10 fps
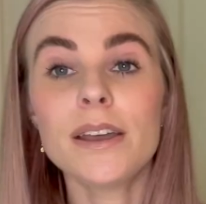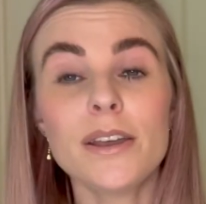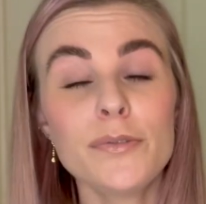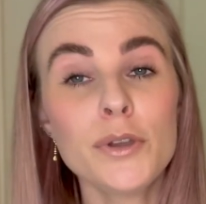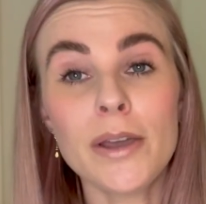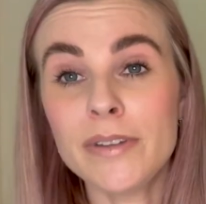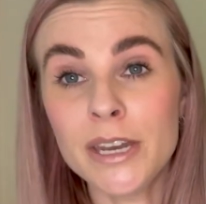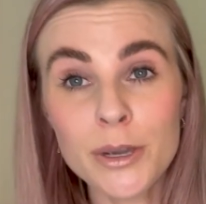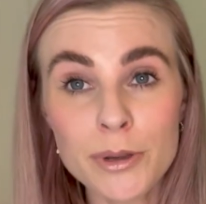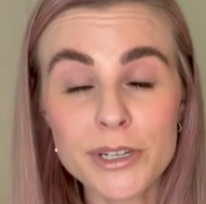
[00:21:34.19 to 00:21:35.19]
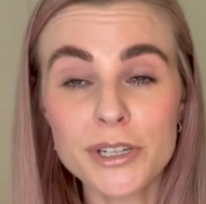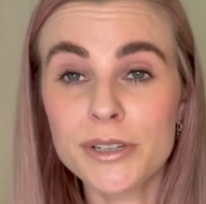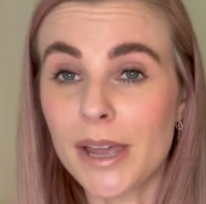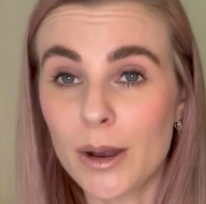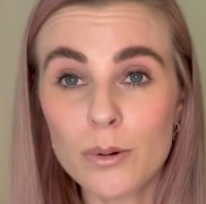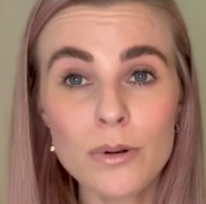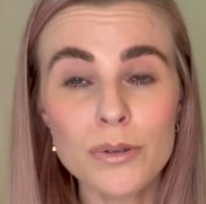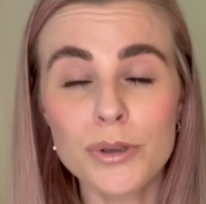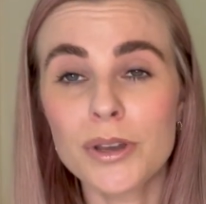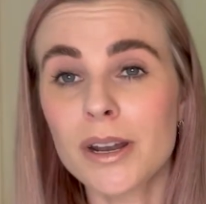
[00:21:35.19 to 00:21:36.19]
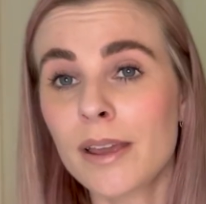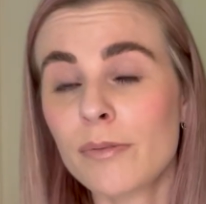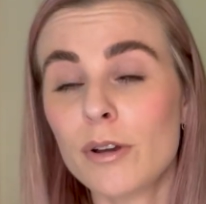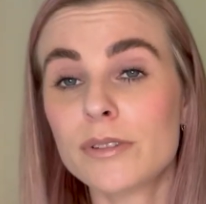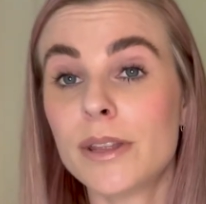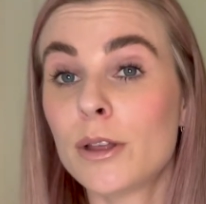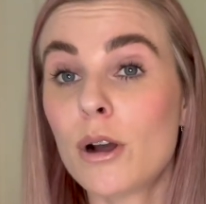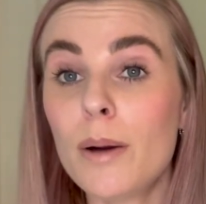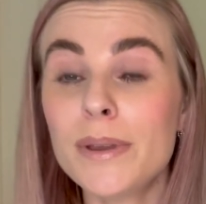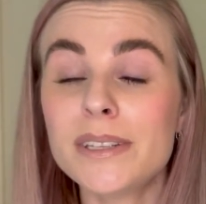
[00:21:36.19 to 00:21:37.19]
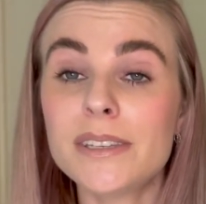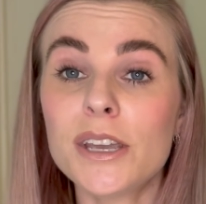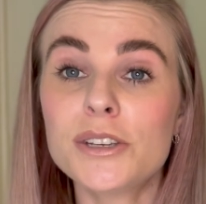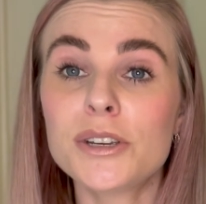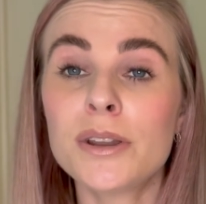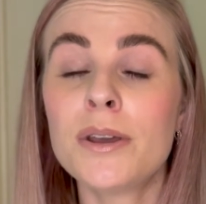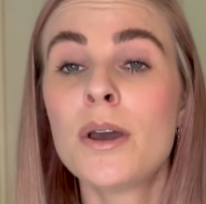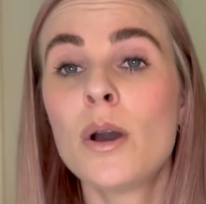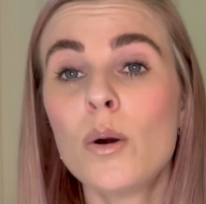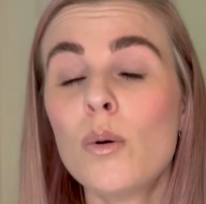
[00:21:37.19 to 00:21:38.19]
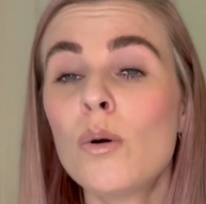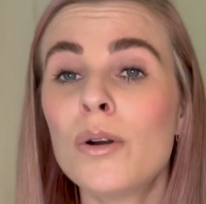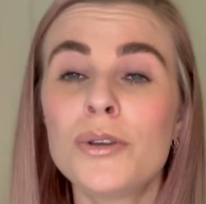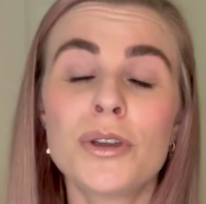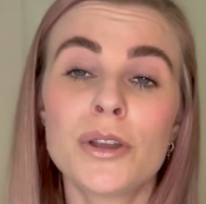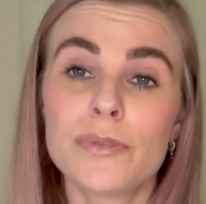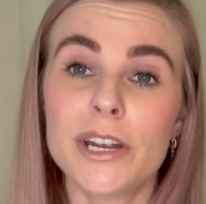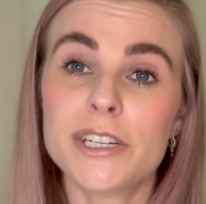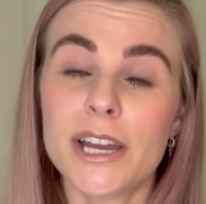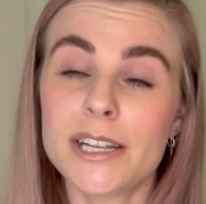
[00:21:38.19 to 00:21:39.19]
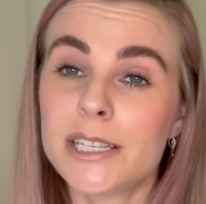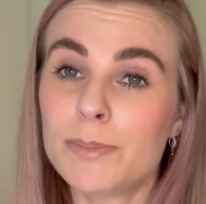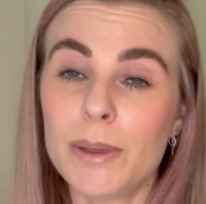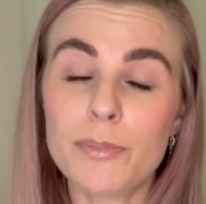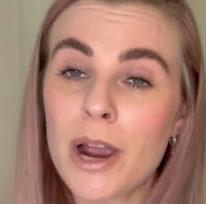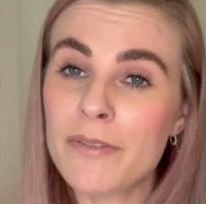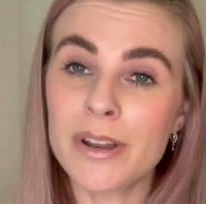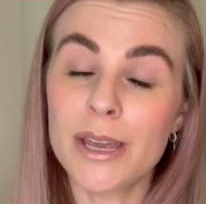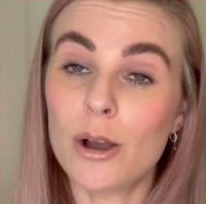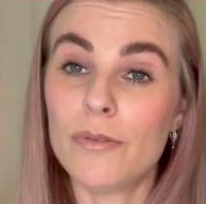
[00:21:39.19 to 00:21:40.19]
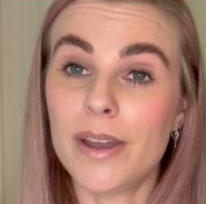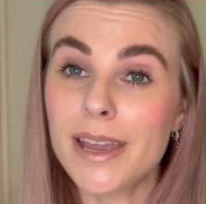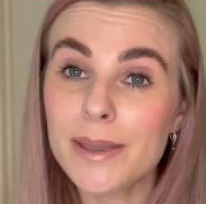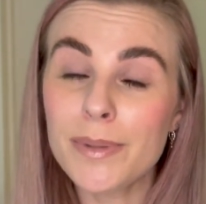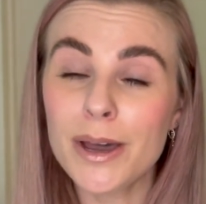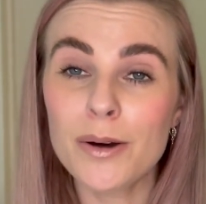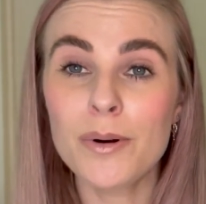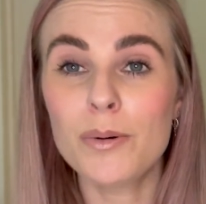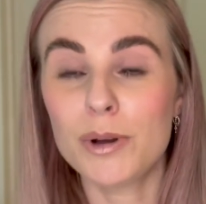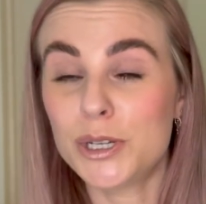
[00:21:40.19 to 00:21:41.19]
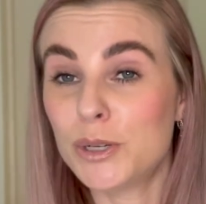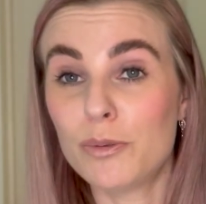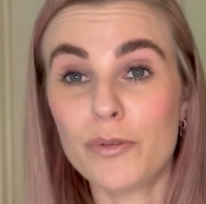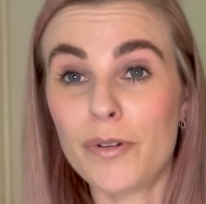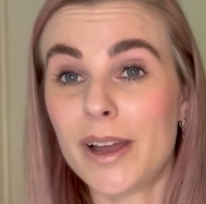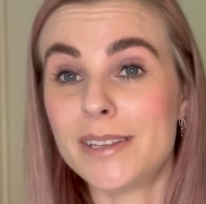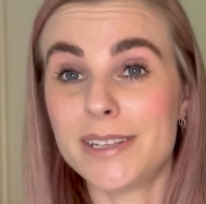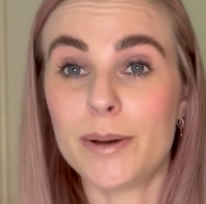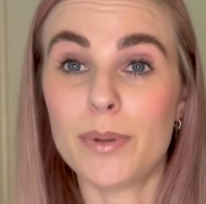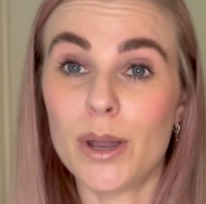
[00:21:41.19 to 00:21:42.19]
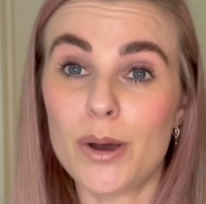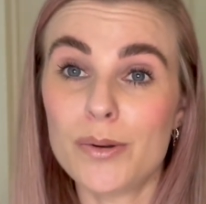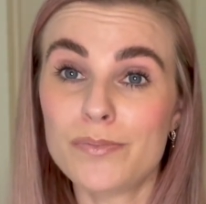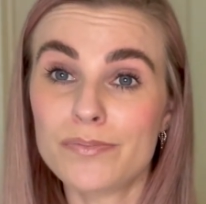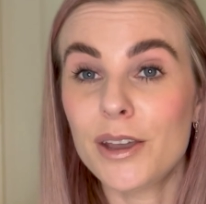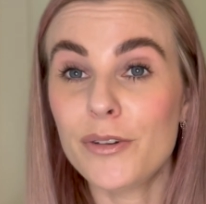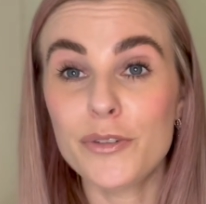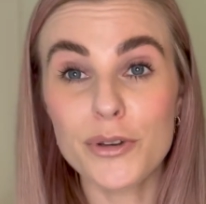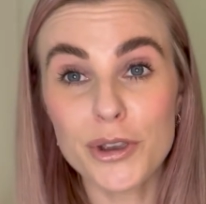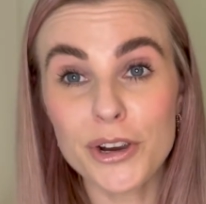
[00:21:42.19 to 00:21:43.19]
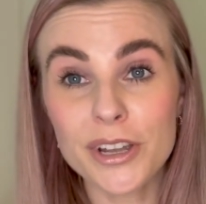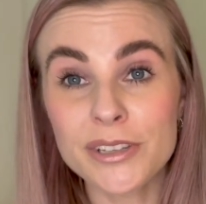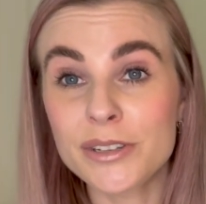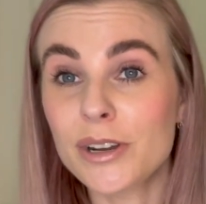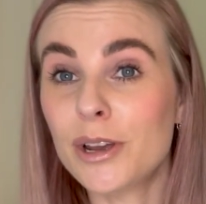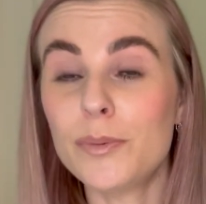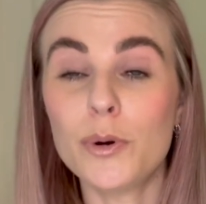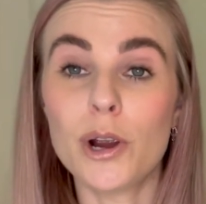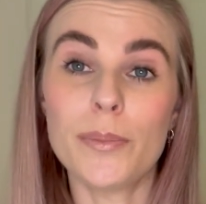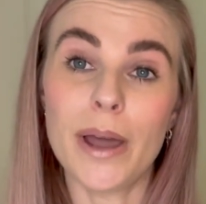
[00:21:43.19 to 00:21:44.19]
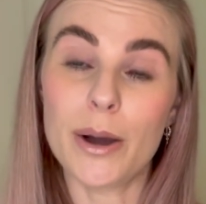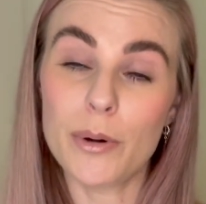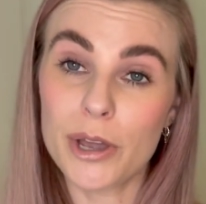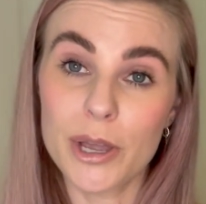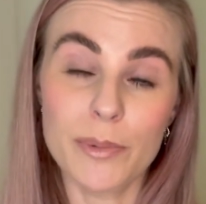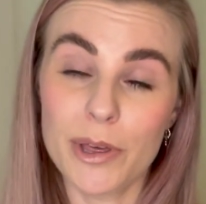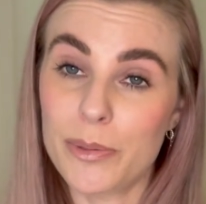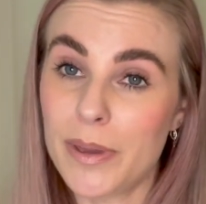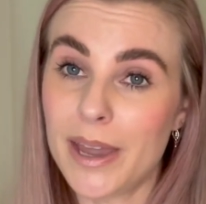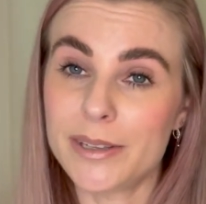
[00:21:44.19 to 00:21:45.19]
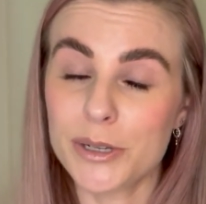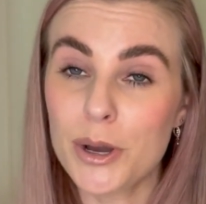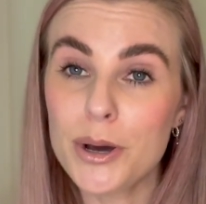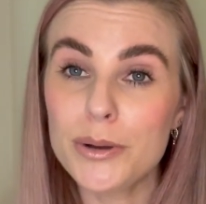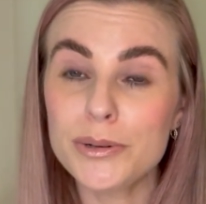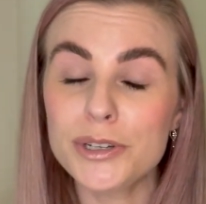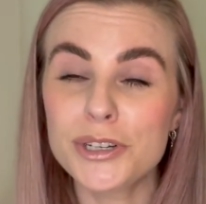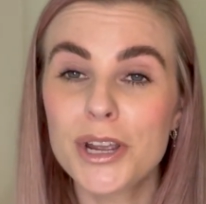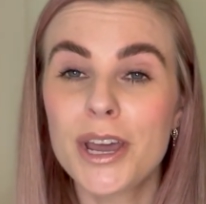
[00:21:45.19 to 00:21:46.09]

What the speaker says: If you have any questions at all, you can leave those in the comments section, or you can reach out to me privately over email, which you will find down below. If you're curious to learn more about working with me as a coach,